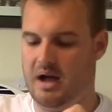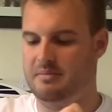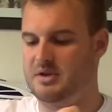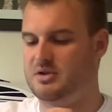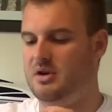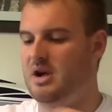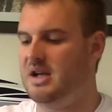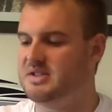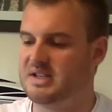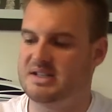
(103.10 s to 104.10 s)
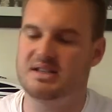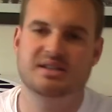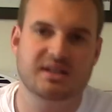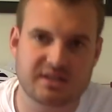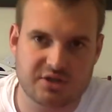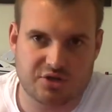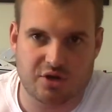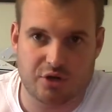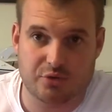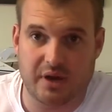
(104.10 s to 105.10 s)
These are 60C
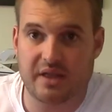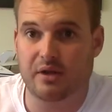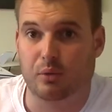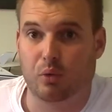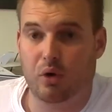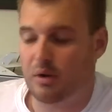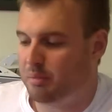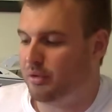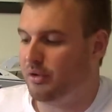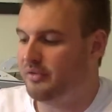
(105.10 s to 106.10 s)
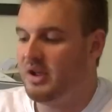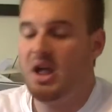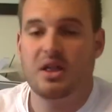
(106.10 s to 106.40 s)
discharge rate. They're ROAR approved.